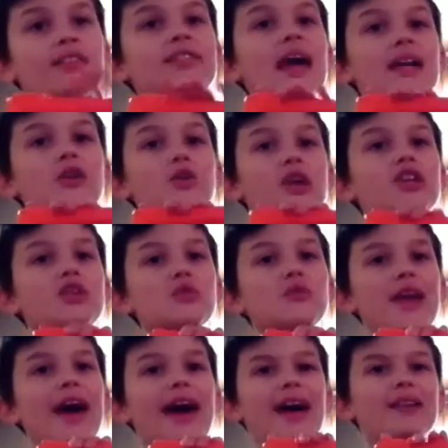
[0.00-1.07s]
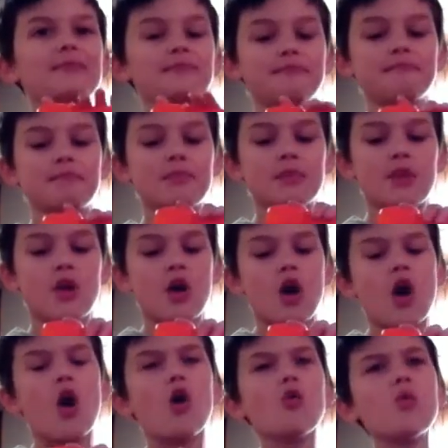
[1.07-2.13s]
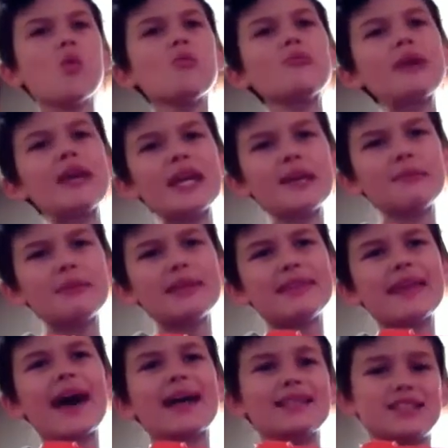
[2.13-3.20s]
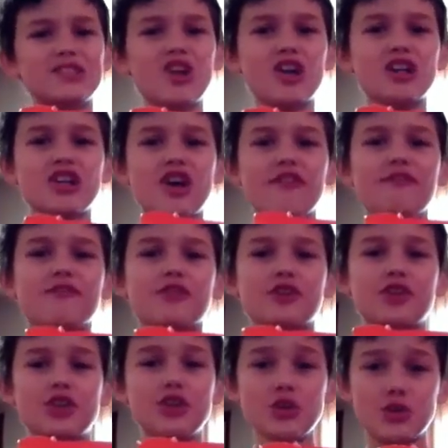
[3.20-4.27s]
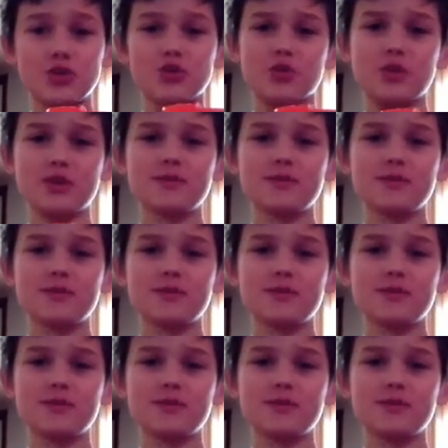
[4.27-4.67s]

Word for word: then you can do that. Oh, well, maybe that's not enough for you.